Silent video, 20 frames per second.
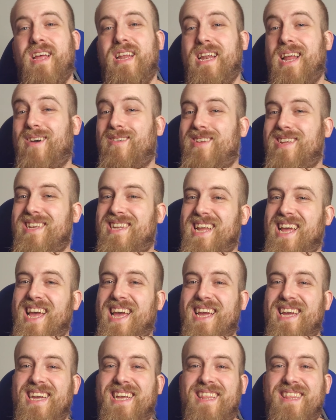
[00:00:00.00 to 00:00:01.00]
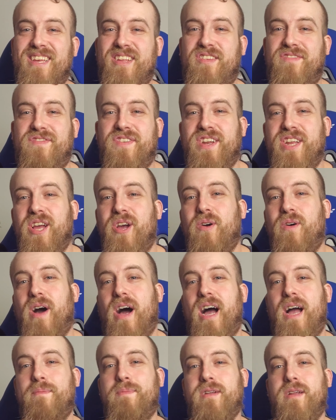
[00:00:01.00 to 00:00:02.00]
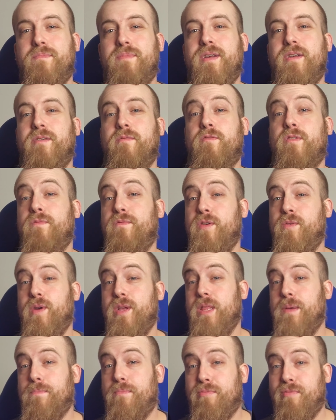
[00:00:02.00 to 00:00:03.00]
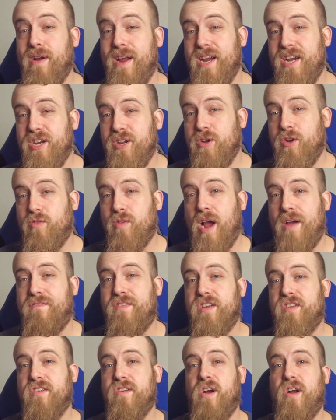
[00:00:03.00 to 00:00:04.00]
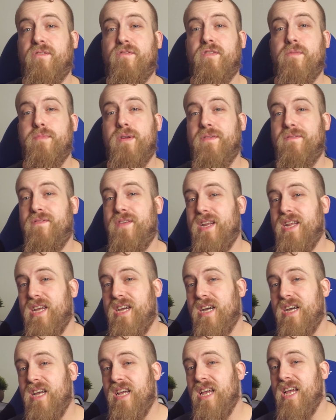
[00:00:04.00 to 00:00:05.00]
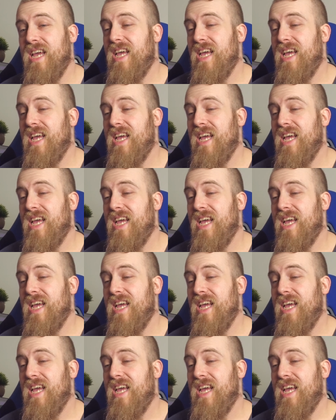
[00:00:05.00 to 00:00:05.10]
Now today, in this video, I'm going to be reviewing the brand new graphics card from Nvidia.